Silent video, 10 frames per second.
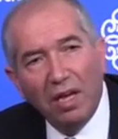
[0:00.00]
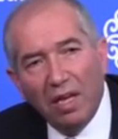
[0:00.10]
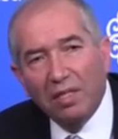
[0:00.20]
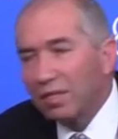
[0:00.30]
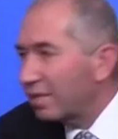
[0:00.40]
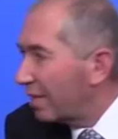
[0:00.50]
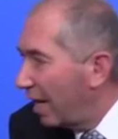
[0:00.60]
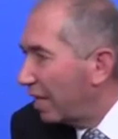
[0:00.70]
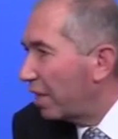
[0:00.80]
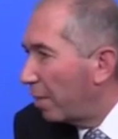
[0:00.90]
is
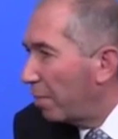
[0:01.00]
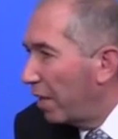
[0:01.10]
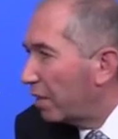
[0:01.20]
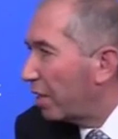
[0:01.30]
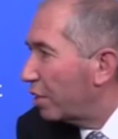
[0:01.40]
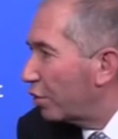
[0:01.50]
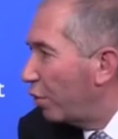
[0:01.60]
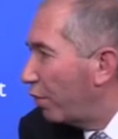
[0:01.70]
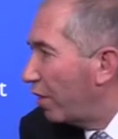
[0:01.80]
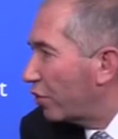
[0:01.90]
at the entrance of